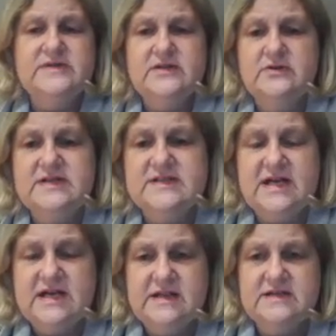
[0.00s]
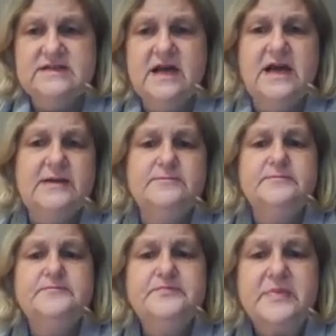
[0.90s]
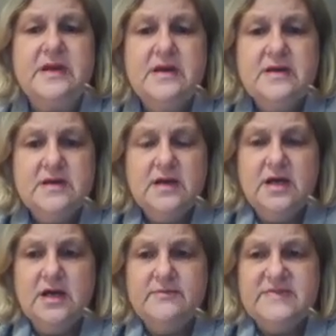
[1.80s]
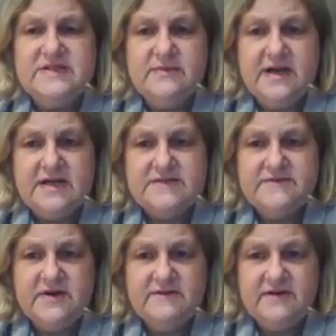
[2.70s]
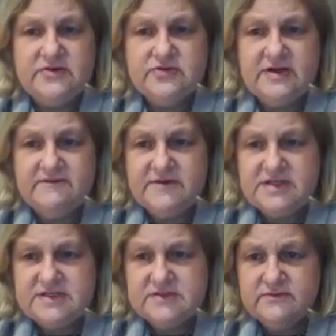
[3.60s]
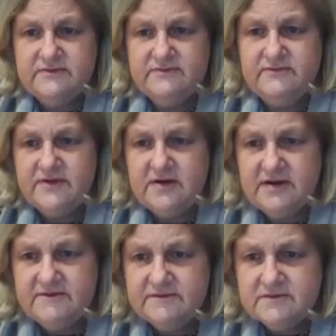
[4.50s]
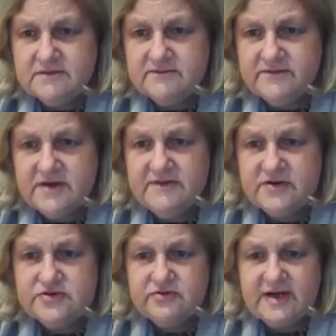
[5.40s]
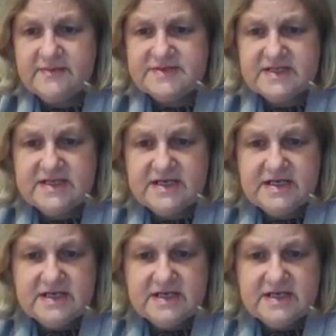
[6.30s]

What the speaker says: They're not exactly the same. This one has 500. It finishes on 500 grams here.